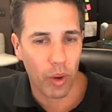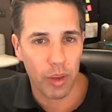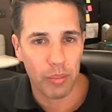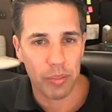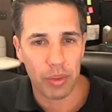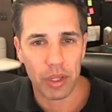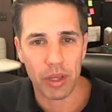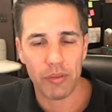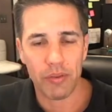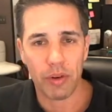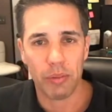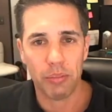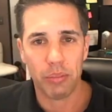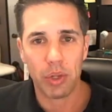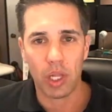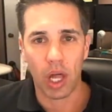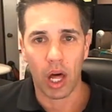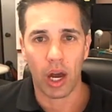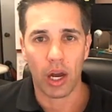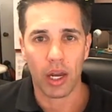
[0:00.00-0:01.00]
believe in
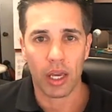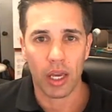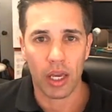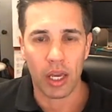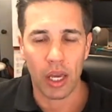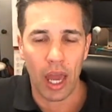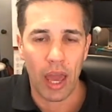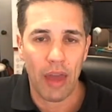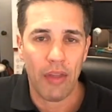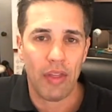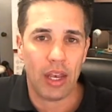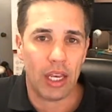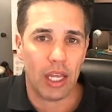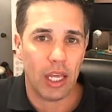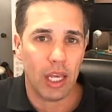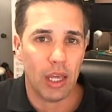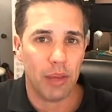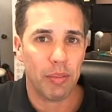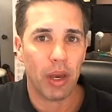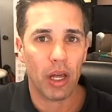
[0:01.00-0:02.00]
blogging and then
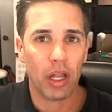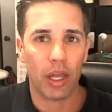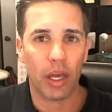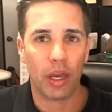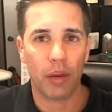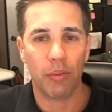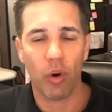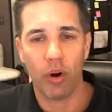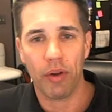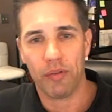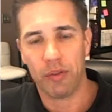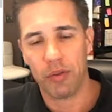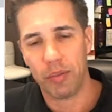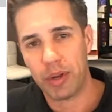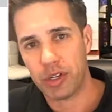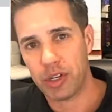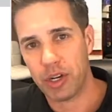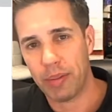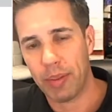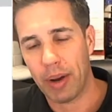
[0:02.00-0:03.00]
emailing more
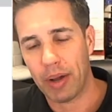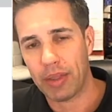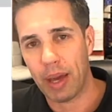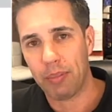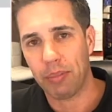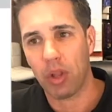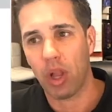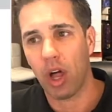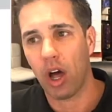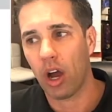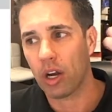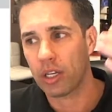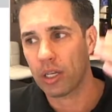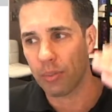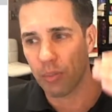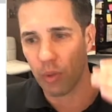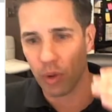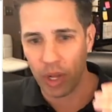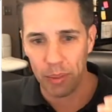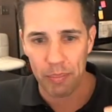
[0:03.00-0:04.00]
information about that blog to
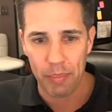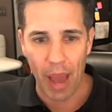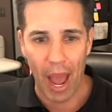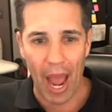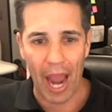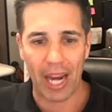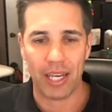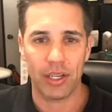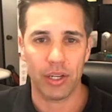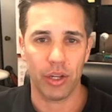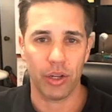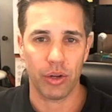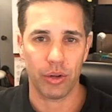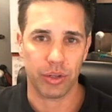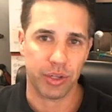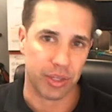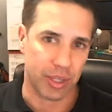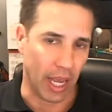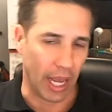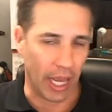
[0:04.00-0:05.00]
bring it back to your
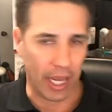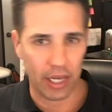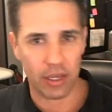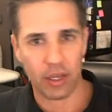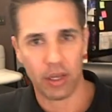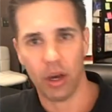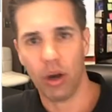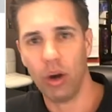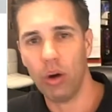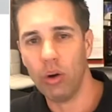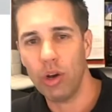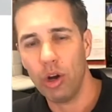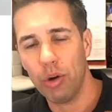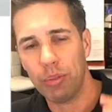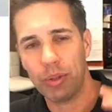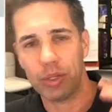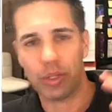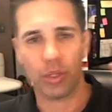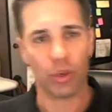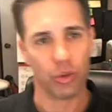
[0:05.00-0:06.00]
site. Oh no,
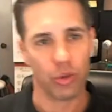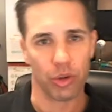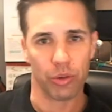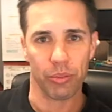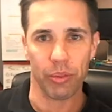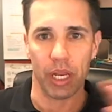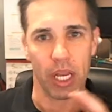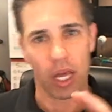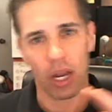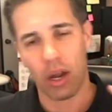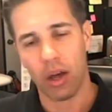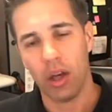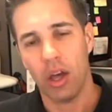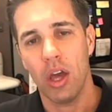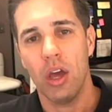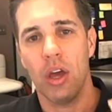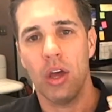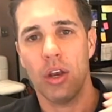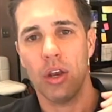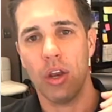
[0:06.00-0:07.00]
but social media,
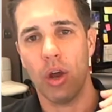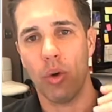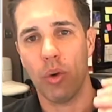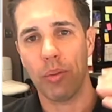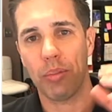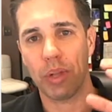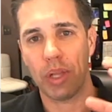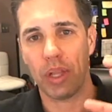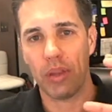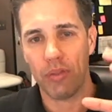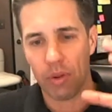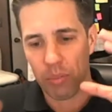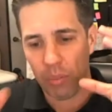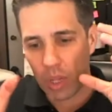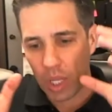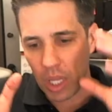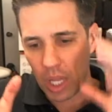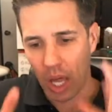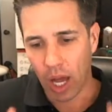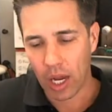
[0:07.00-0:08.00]
no, we believe in
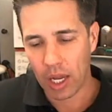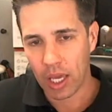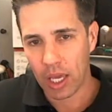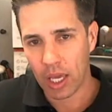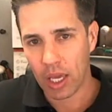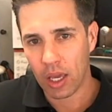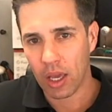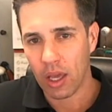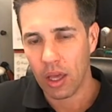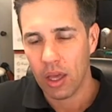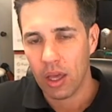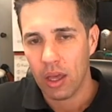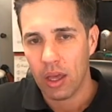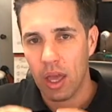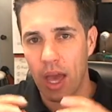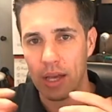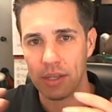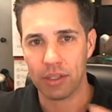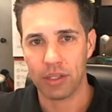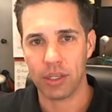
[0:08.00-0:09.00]
blogging.
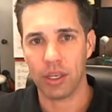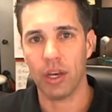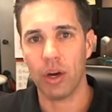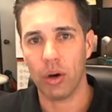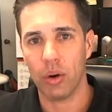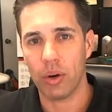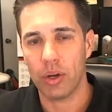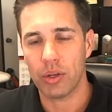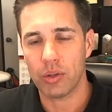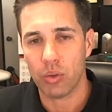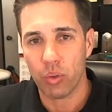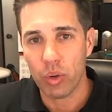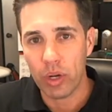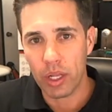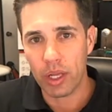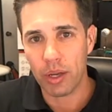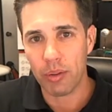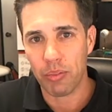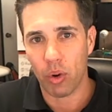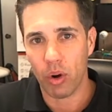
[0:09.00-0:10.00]
SEO is
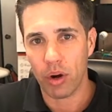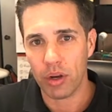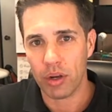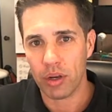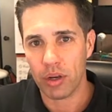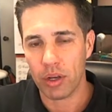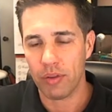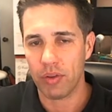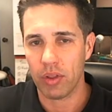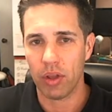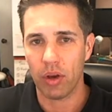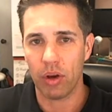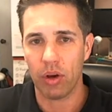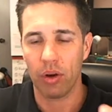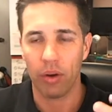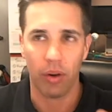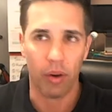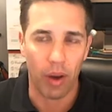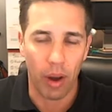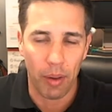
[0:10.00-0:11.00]
really important, even though
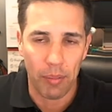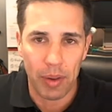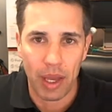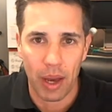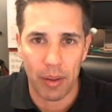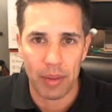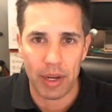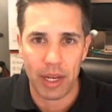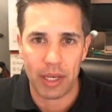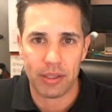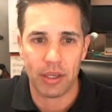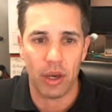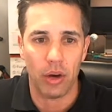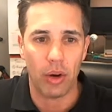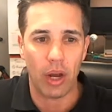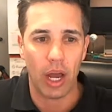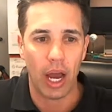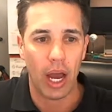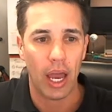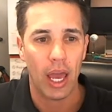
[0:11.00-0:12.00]
I become an SEO
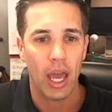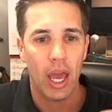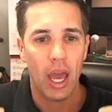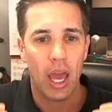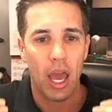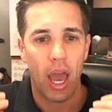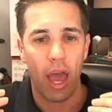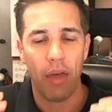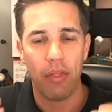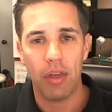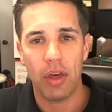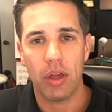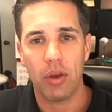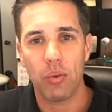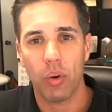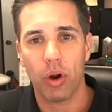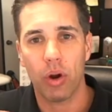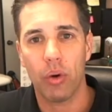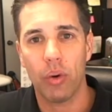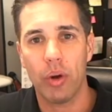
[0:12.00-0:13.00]
guy. And then
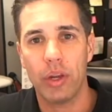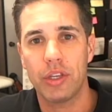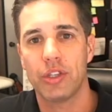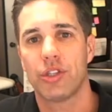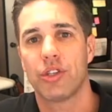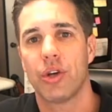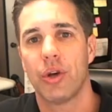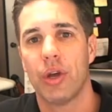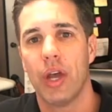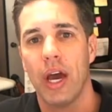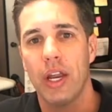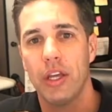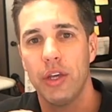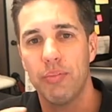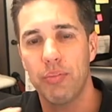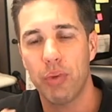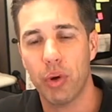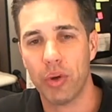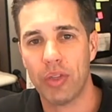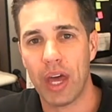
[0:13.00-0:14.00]
we're going to show you how to
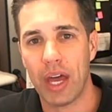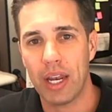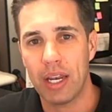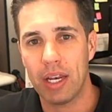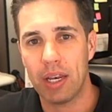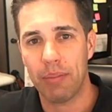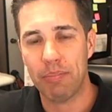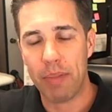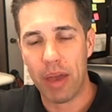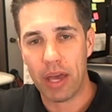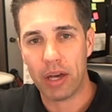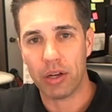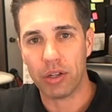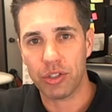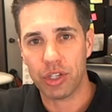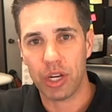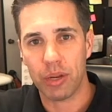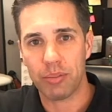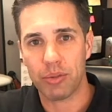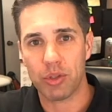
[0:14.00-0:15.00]
put that into
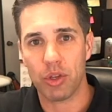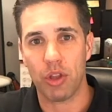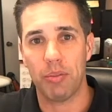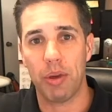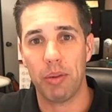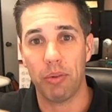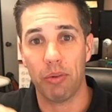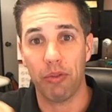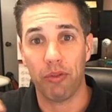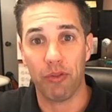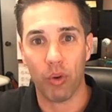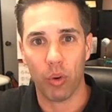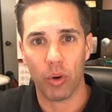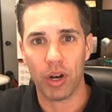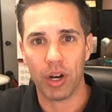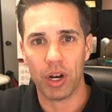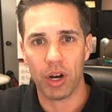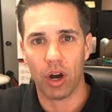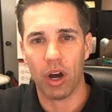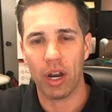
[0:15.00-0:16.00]
Mailchimp so that people forward
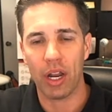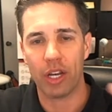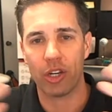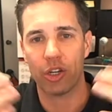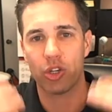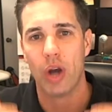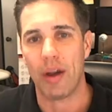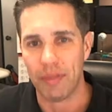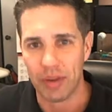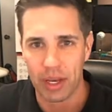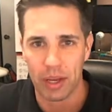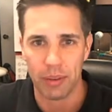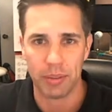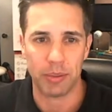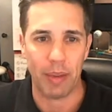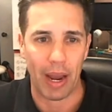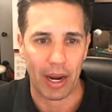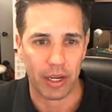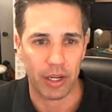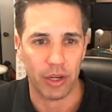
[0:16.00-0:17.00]
it on and traffic comes
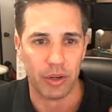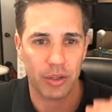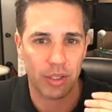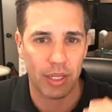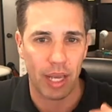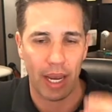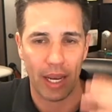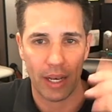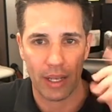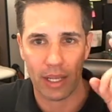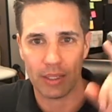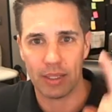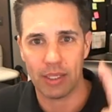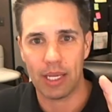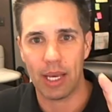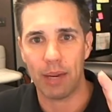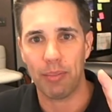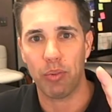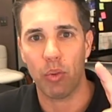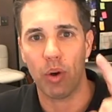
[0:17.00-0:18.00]
back to your site. That's
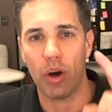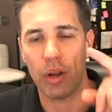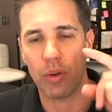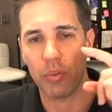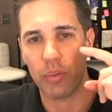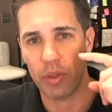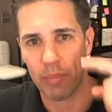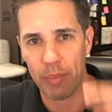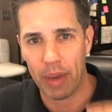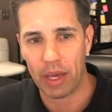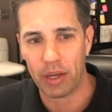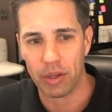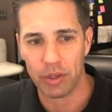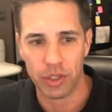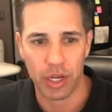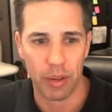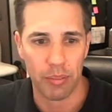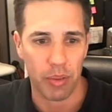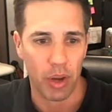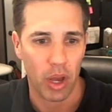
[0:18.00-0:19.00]
tip one with
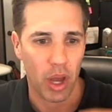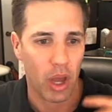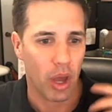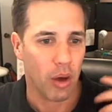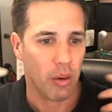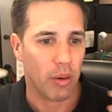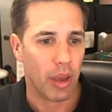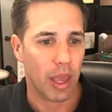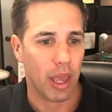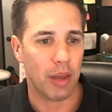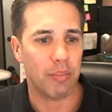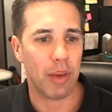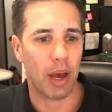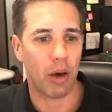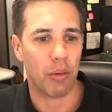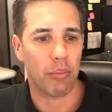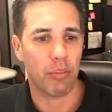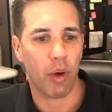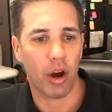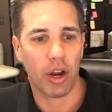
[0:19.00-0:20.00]
Mailchimp
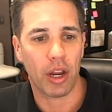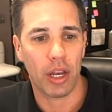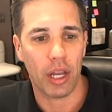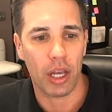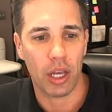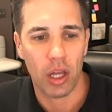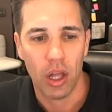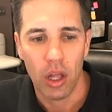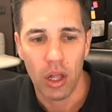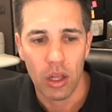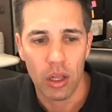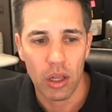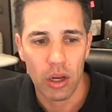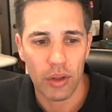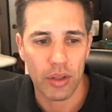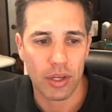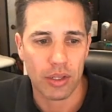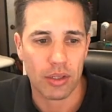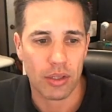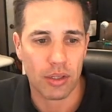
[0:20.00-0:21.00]
inbound marketing. Look at
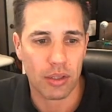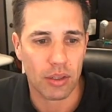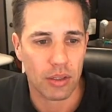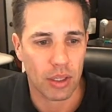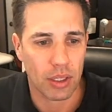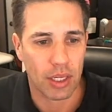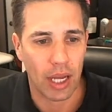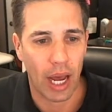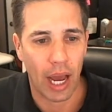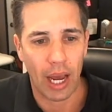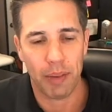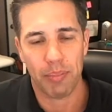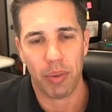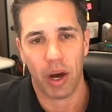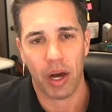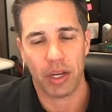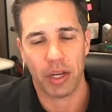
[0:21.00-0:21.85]
this. This is a Tide Pod